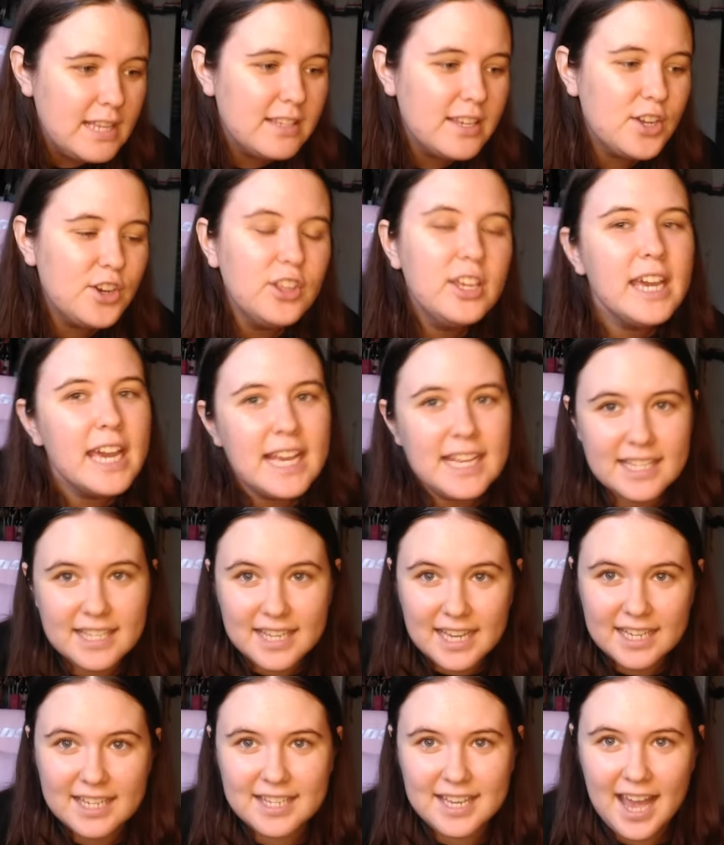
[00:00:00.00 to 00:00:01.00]
He's literally
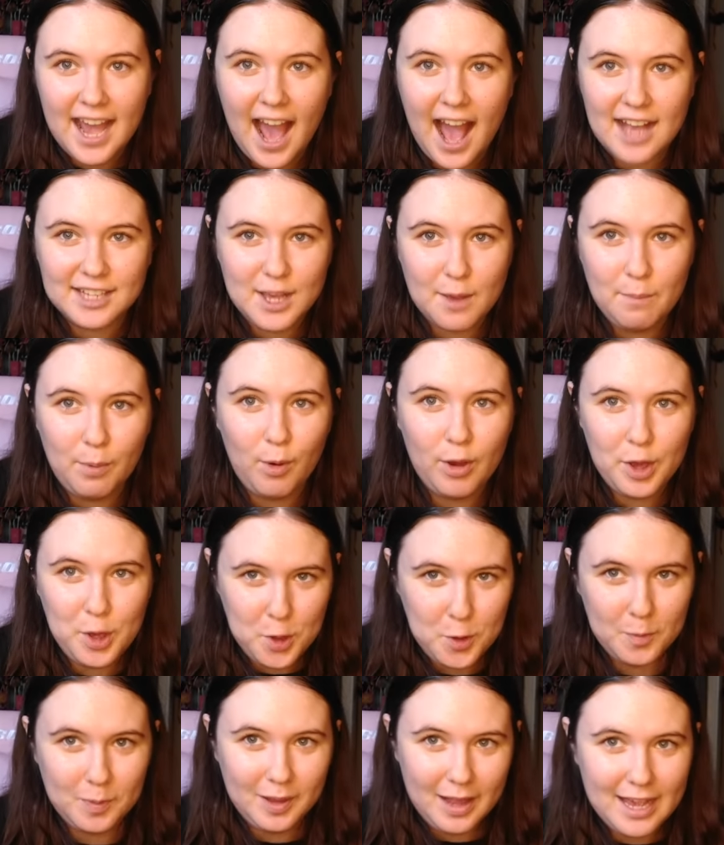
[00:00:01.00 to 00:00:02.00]
existing as a boy
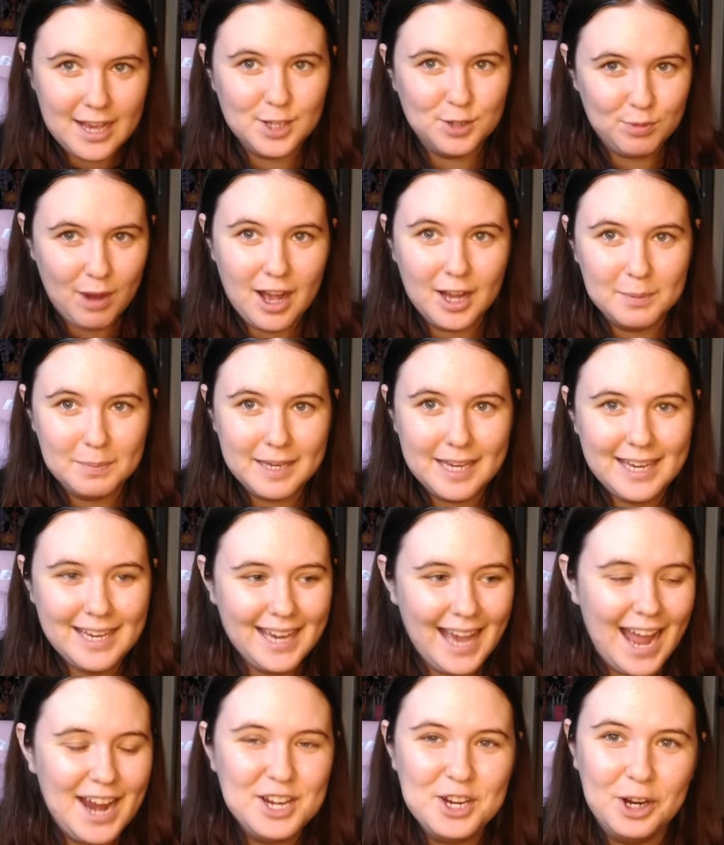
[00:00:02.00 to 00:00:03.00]
who plays
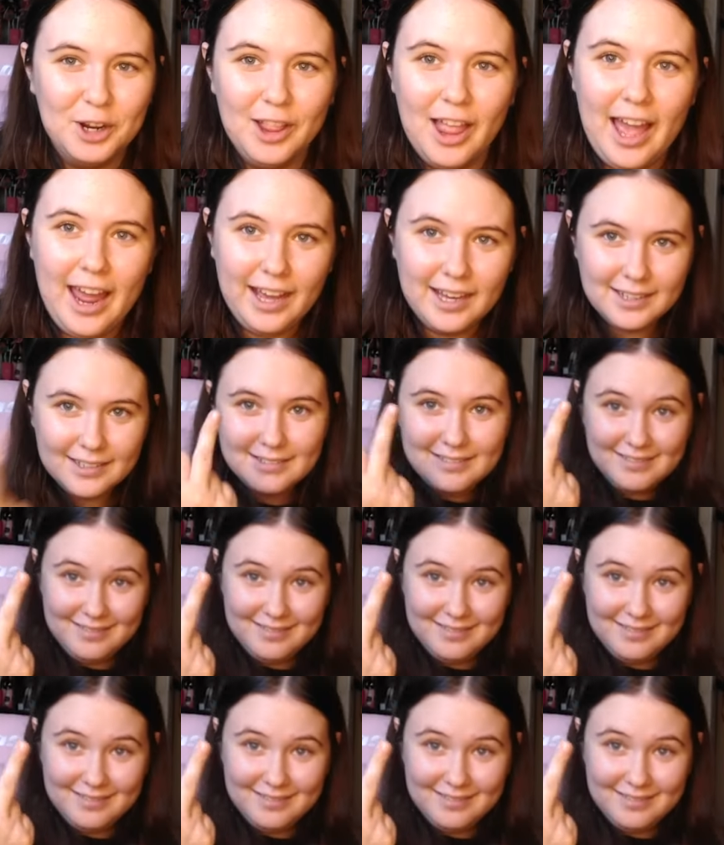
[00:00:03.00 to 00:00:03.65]
rugby, and you're like...